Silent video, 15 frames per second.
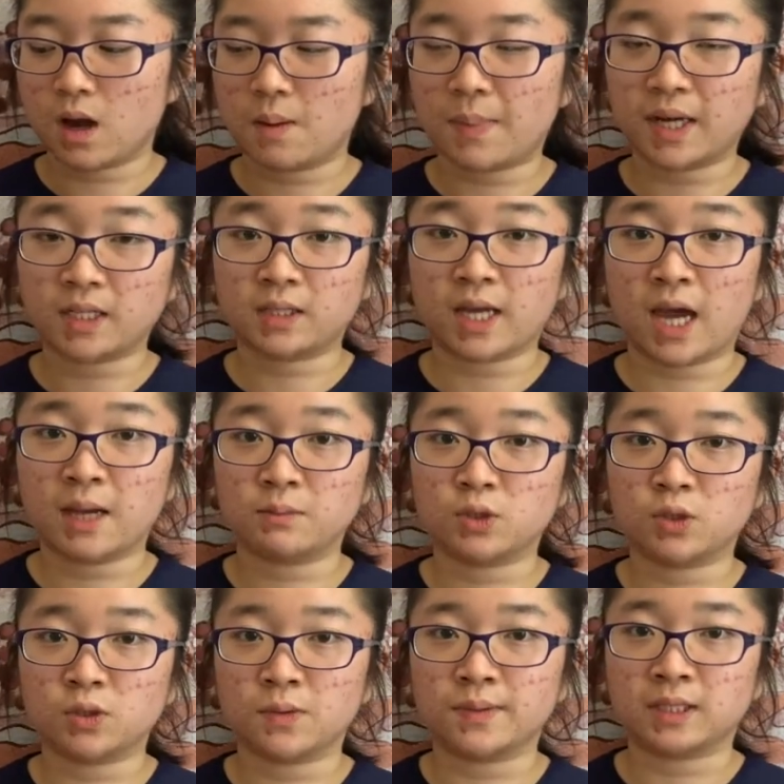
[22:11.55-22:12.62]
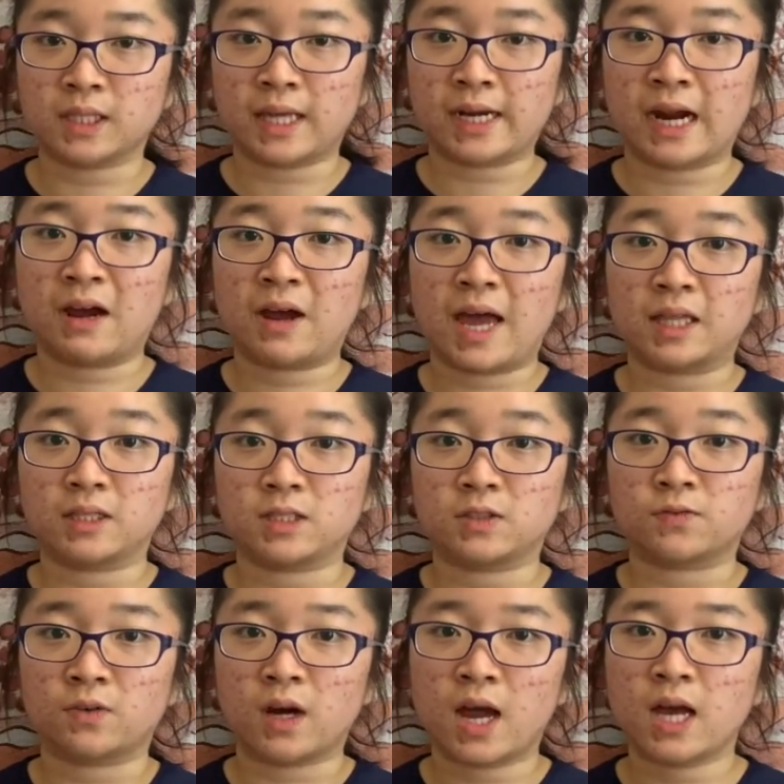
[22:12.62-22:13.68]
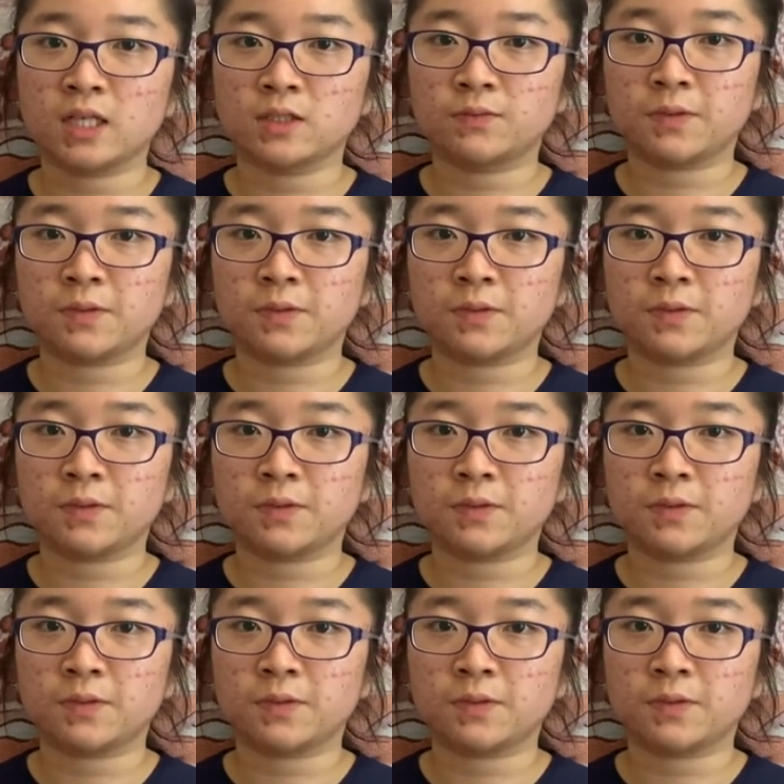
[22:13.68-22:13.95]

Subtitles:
By the time school was let out, at least for us,